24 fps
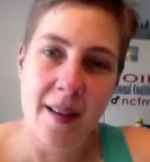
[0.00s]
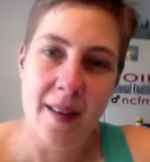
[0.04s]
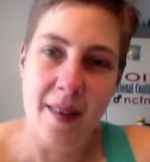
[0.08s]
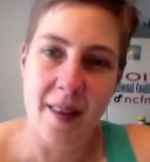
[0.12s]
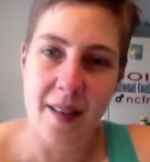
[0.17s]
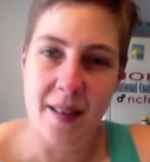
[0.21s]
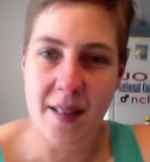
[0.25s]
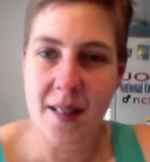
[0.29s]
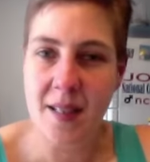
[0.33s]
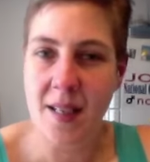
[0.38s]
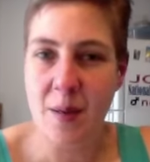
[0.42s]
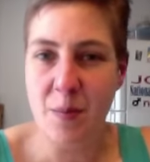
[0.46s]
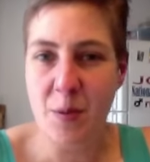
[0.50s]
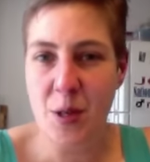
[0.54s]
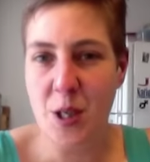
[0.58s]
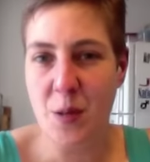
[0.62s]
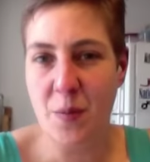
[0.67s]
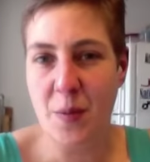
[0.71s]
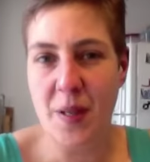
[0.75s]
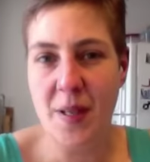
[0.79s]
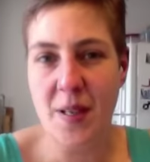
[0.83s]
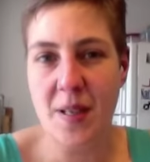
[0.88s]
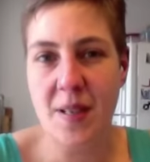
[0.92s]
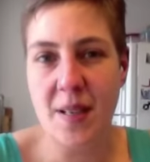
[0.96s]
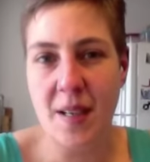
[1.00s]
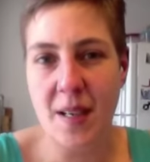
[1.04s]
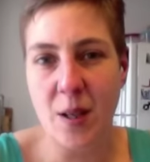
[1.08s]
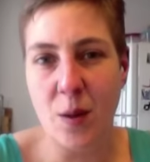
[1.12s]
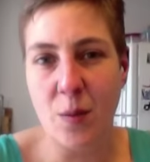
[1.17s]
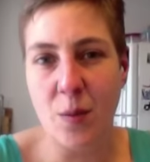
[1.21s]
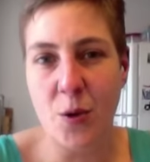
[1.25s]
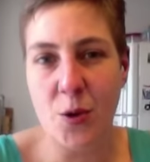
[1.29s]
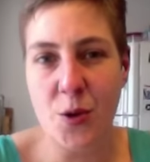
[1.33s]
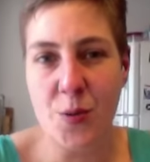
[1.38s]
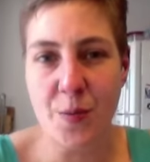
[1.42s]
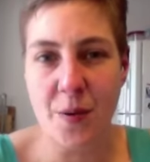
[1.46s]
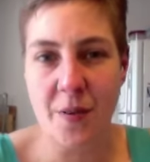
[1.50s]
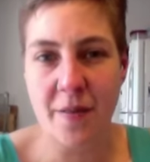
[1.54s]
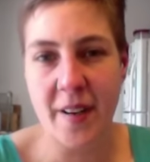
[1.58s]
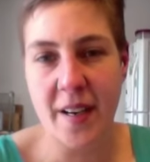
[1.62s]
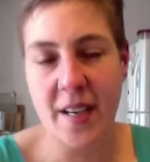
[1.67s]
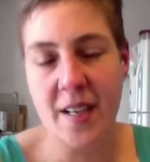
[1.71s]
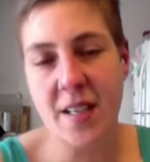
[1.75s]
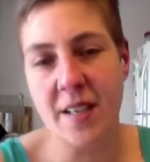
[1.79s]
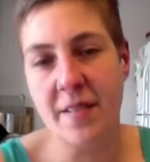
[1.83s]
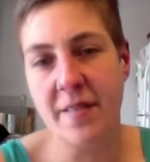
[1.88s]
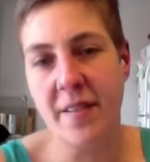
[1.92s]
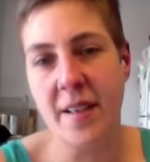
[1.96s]
This seems to be the single most
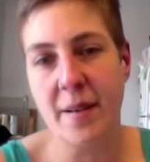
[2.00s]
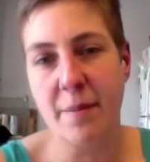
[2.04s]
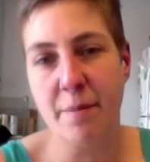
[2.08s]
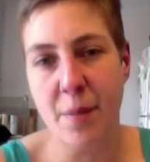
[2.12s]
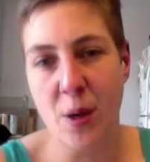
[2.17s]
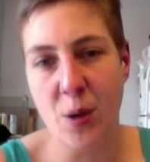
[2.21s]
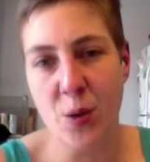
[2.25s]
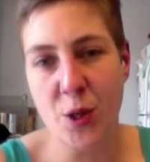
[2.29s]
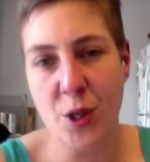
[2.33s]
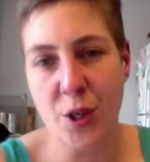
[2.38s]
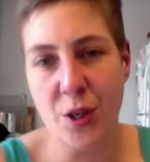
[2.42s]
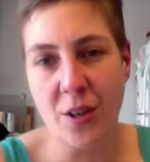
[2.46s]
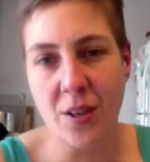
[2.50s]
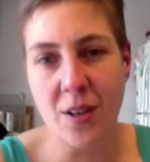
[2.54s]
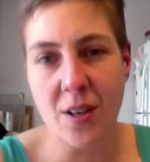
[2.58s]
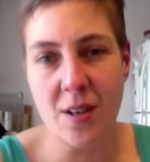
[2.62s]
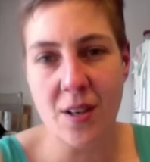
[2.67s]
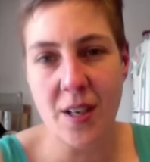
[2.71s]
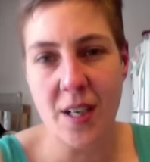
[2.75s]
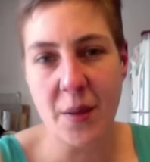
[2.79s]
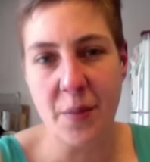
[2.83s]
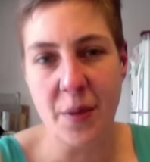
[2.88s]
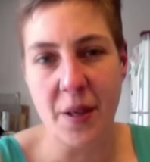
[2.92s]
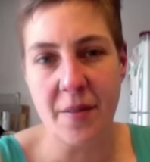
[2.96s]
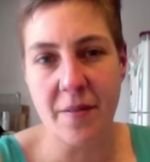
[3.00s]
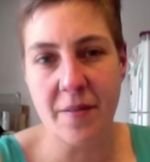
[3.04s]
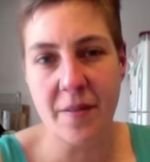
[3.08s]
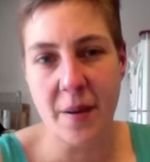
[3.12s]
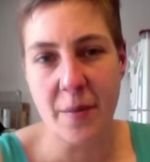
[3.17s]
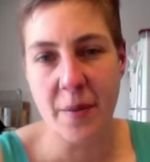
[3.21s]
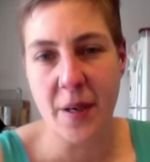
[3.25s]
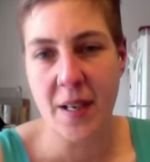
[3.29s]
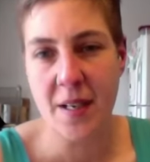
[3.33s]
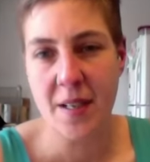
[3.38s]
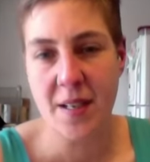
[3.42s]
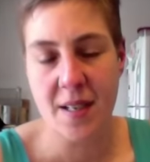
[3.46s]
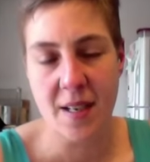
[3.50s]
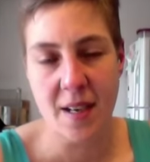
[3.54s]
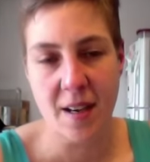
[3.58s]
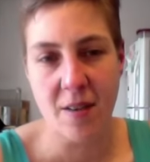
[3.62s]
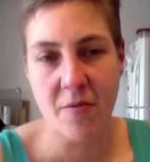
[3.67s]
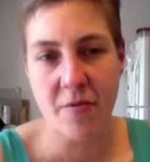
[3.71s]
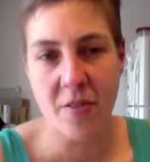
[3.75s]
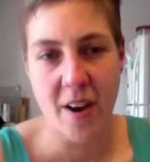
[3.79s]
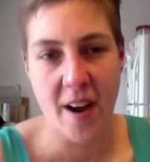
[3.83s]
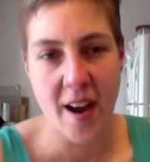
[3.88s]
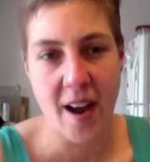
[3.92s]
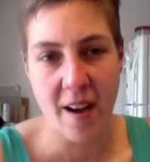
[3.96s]
pervasive emotional argument feminists
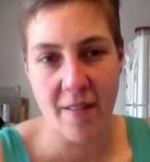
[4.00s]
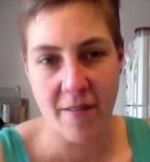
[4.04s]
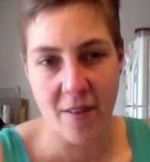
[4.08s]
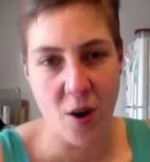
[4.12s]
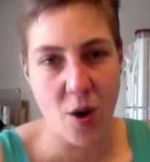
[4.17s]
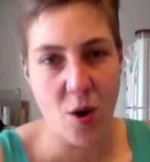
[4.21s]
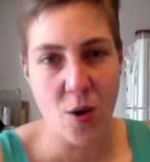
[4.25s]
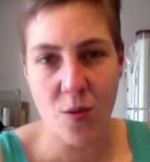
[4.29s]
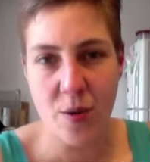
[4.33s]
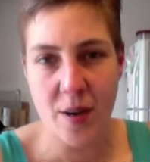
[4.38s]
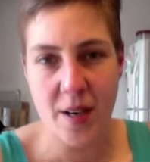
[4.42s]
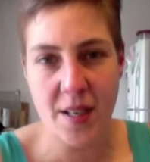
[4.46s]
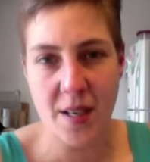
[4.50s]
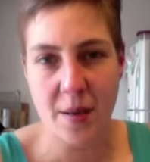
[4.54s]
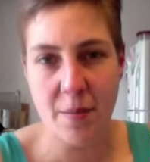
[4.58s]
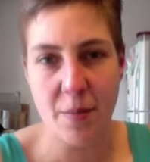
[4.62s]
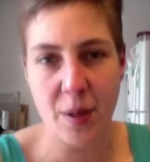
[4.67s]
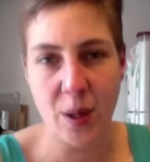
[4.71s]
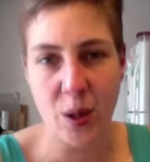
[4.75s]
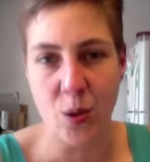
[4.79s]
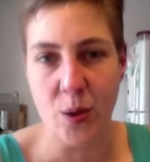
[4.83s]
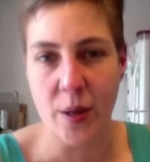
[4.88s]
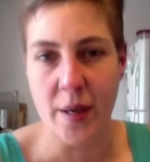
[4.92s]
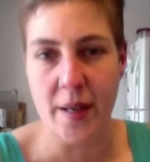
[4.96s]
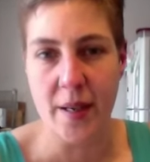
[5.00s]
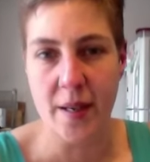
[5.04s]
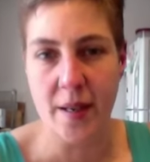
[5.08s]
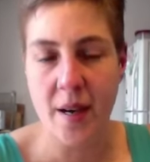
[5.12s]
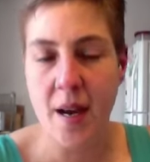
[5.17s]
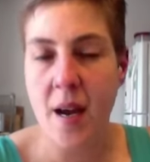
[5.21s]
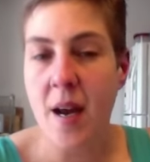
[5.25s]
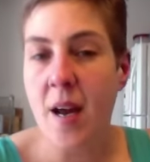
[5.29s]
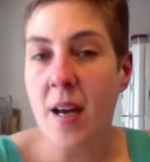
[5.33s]
have always employed.